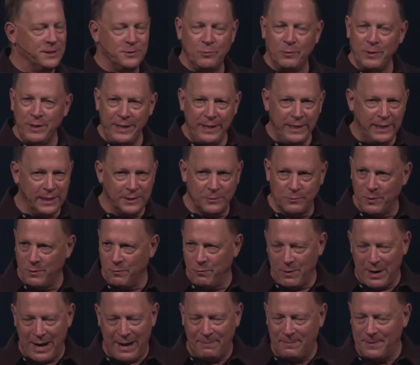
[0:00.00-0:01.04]
as we, as we
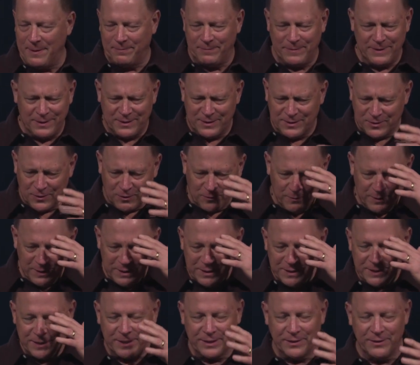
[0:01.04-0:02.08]
wrap up this
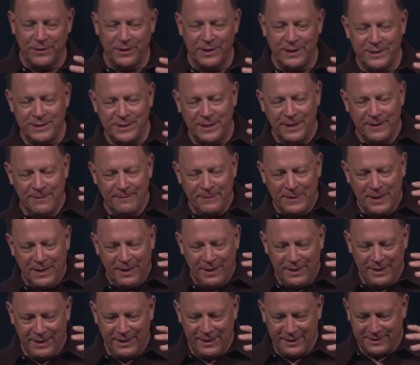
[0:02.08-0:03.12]
sermon series,
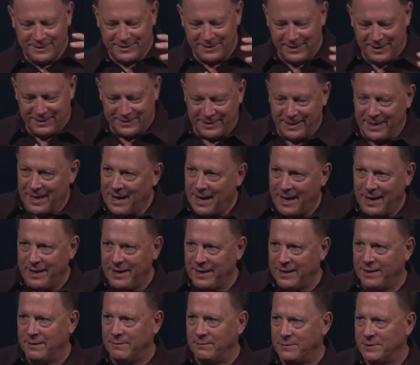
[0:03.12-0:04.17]
it's, it's an
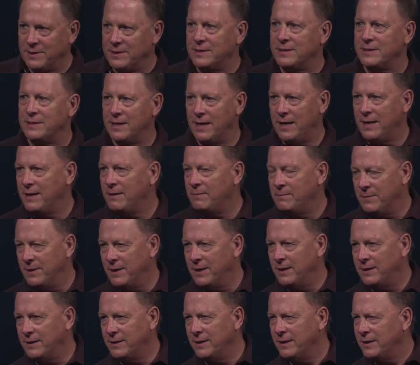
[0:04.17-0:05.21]
I am
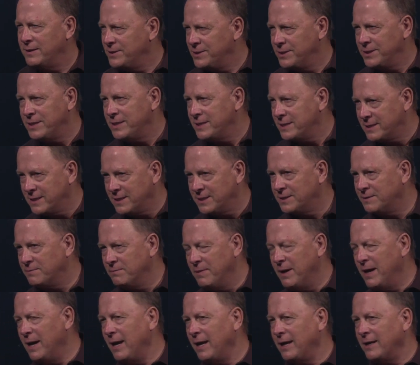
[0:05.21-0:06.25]
statement that Jesus
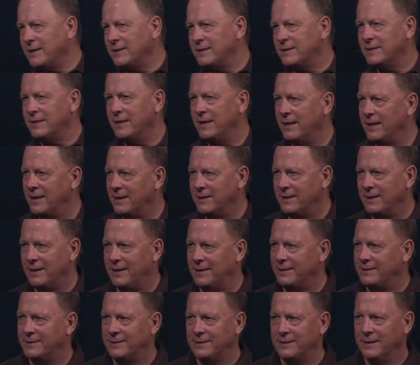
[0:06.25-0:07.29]
makes that,
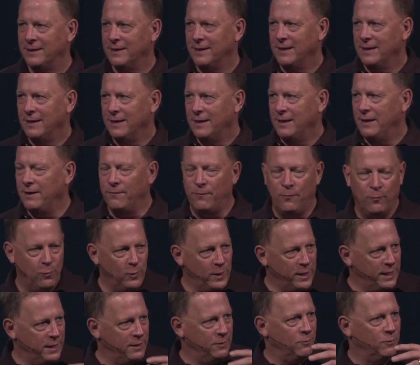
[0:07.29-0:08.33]
that if
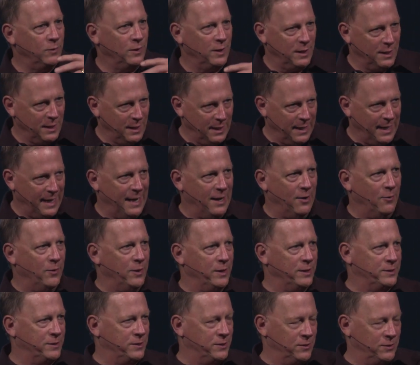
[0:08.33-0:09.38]
we will
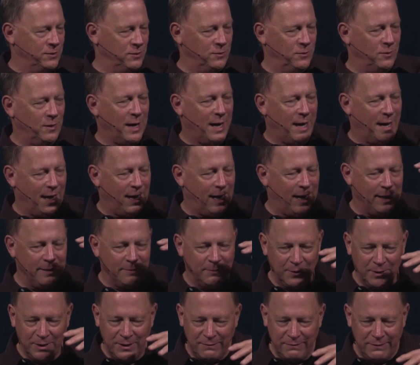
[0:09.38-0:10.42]
allow it to,
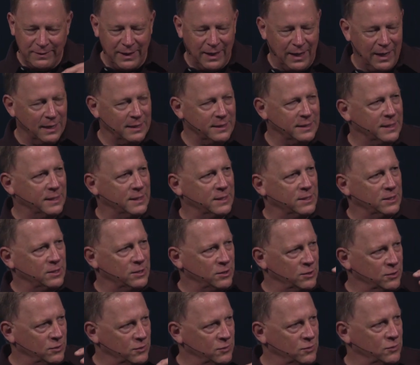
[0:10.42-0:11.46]
I believe God can
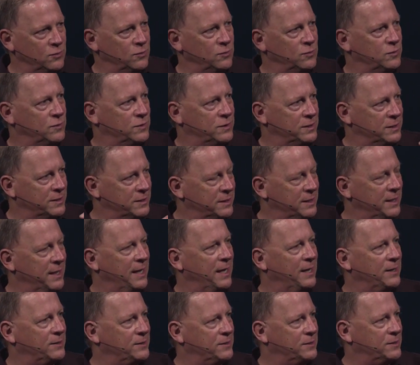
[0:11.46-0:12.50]
use
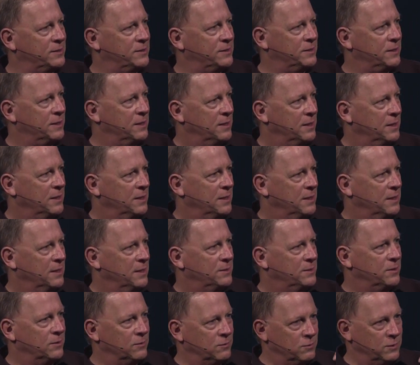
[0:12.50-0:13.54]
this
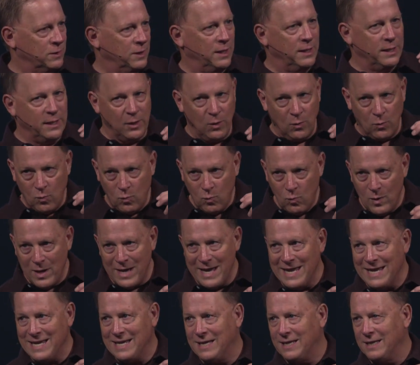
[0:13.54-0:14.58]
to really
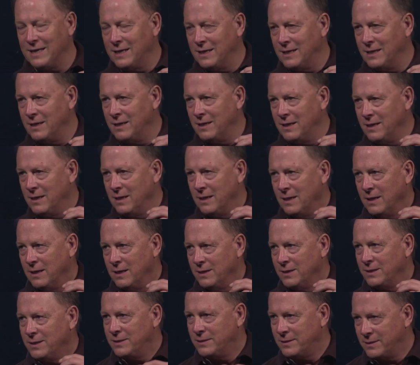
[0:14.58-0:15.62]
awaken
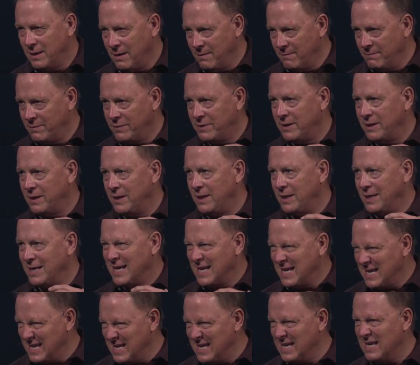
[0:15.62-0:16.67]

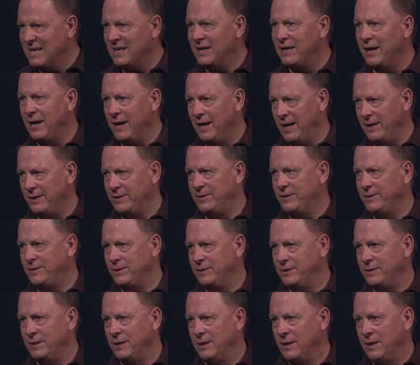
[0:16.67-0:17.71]
something in
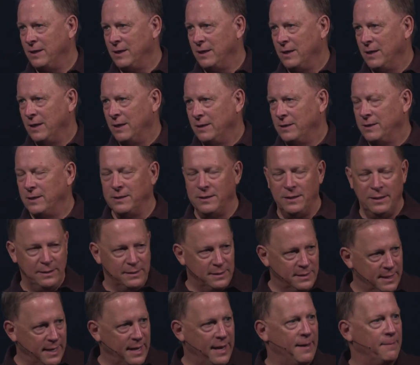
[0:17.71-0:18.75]
us to the
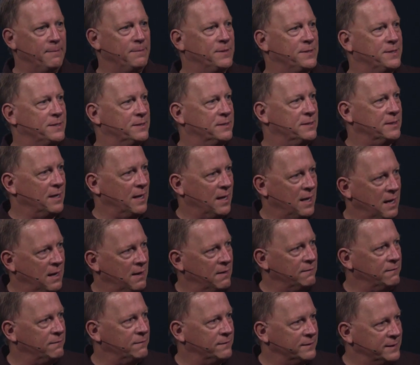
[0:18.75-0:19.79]
depths
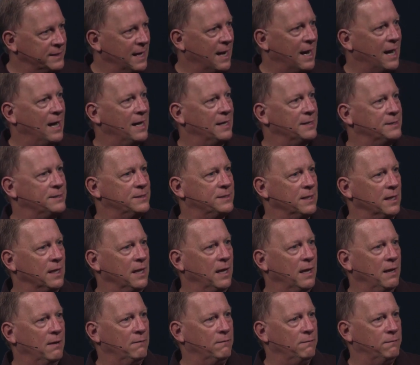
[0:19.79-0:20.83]
of God's
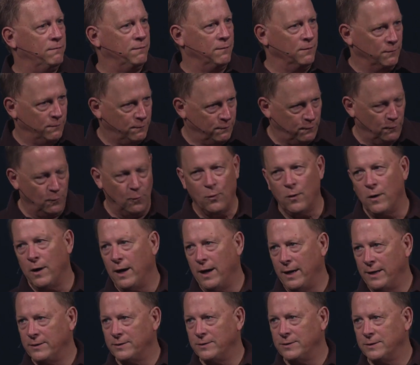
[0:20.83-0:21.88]
love for
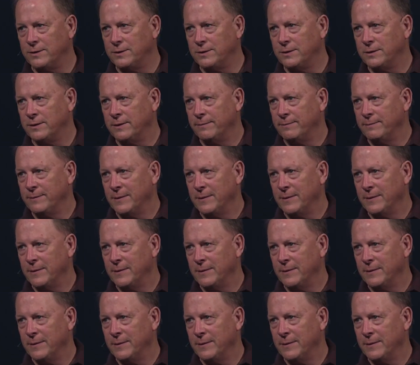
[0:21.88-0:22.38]
us.